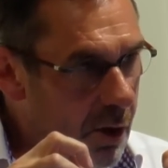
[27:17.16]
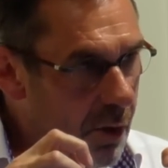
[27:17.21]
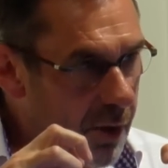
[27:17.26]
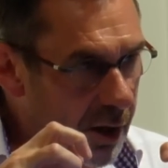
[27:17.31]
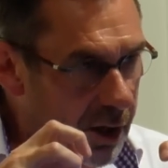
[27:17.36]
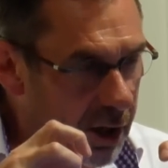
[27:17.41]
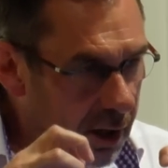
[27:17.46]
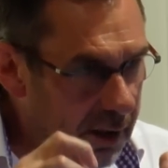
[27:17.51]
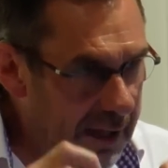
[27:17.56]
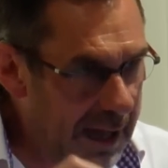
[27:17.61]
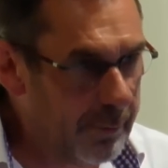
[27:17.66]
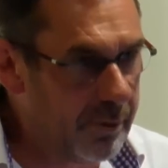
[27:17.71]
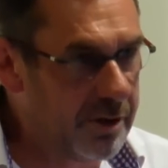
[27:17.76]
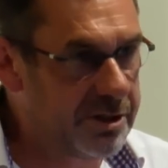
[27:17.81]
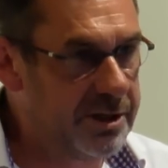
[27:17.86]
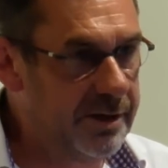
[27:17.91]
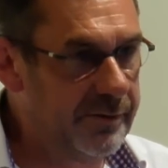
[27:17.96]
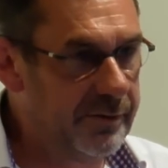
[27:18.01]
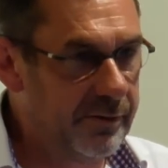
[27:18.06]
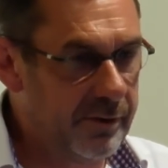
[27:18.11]
the
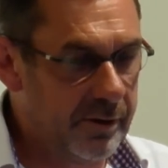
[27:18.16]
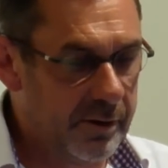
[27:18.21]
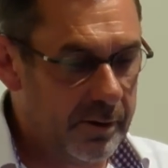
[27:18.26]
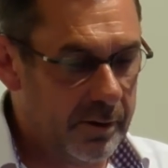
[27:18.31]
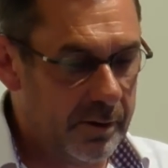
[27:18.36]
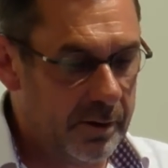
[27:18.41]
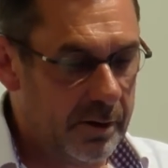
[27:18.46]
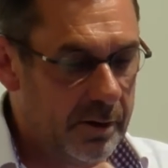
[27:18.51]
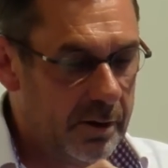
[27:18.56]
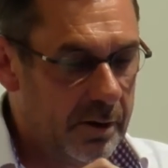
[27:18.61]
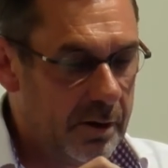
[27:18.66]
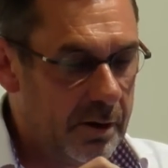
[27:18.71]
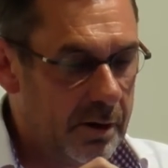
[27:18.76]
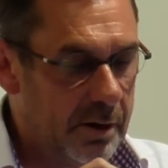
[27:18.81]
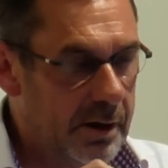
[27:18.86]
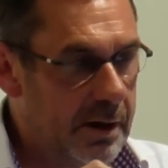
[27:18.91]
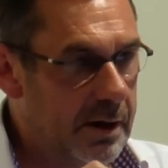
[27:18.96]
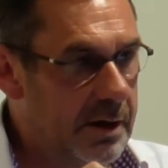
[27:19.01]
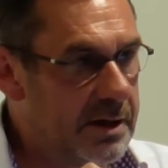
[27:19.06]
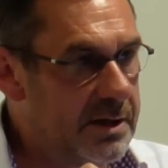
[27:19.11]
collaborative
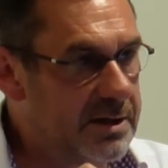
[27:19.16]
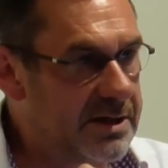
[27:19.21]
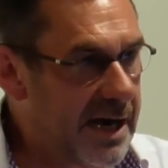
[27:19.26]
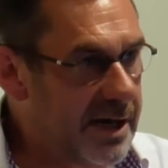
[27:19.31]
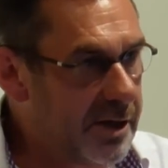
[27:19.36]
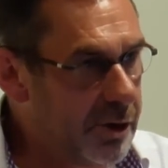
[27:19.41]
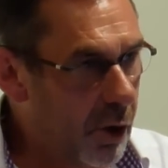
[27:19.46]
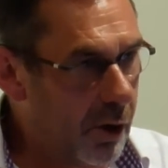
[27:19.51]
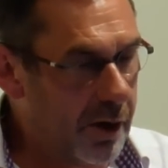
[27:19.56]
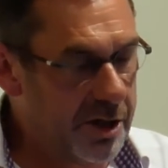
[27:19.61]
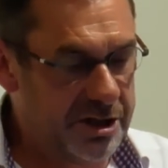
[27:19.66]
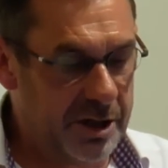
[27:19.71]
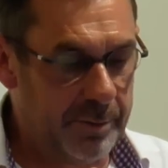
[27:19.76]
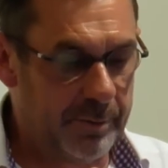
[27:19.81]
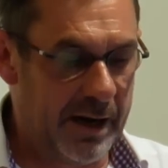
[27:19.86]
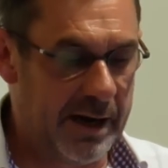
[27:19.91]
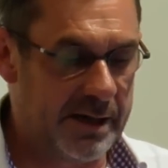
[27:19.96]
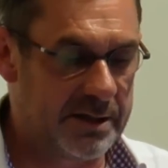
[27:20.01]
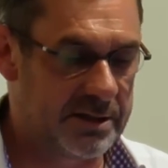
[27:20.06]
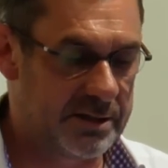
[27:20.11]

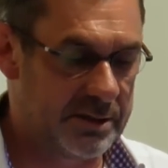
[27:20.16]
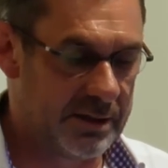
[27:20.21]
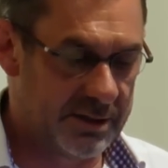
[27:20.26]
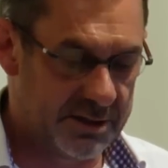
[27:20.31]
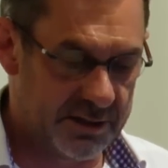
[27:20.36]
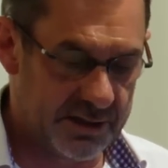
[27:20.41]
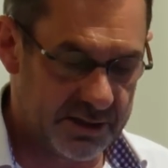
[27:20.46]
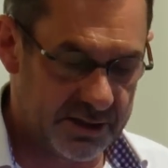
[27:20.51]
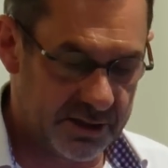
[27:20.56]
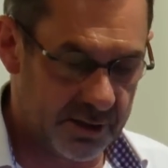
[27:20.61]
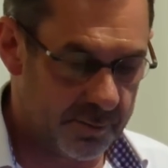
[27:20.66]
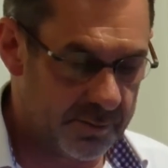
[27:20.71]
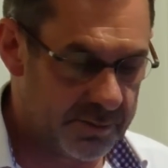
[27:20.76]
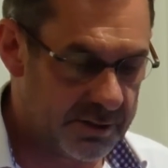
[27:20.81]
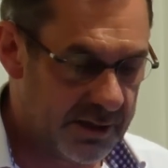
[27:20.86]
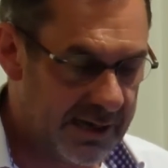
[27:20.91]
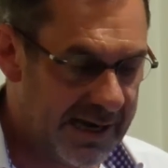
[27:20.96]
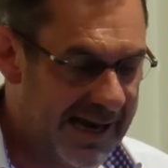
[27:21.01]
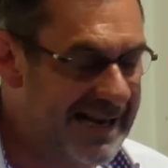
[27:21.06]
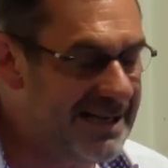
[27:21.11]
technology-based
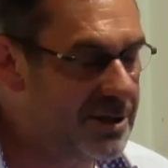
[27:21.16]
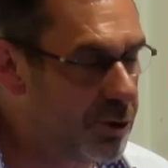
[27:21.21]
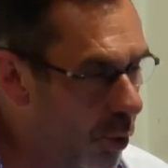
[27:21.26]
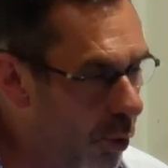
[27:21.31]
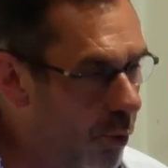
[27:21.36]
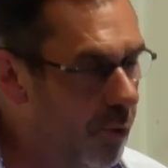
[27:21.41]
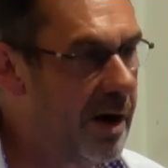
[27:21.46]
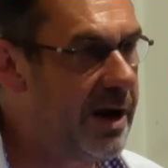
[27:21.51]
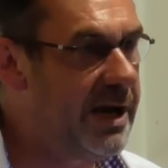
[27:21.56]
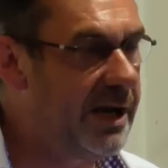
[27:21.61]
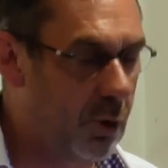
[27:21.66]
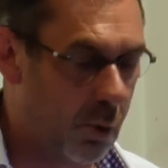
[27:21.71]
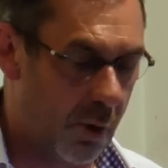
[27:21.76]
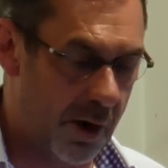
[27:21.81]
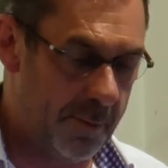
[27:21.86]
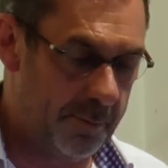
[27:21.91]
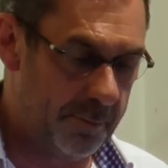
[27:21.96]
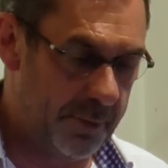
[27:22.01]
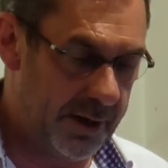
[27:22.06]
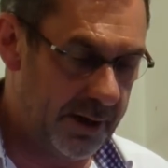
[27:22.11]
systems, it's already
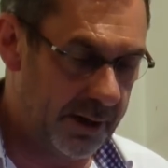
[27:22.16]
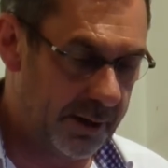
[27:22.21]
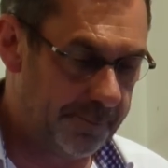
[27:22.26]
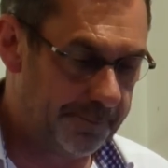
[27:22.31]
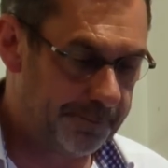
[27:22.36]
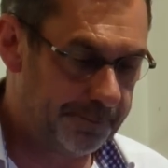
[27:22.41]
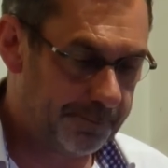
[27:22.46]
quite big.